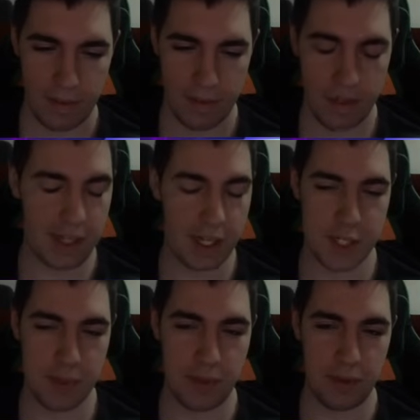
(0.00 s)
he
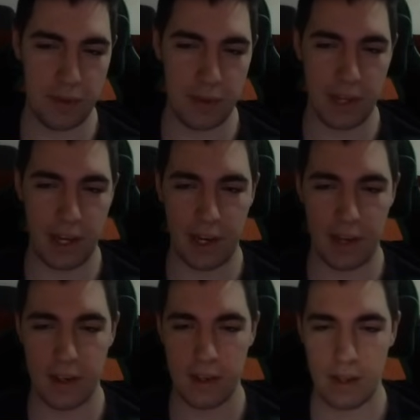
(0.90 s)
does, we do
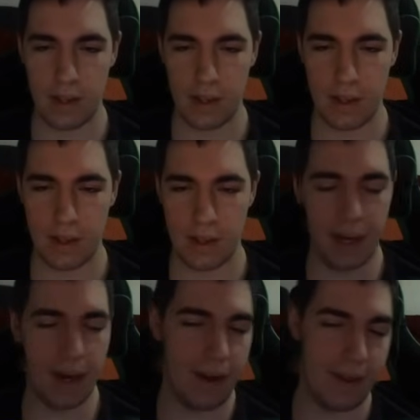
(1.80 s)
die. Yeah!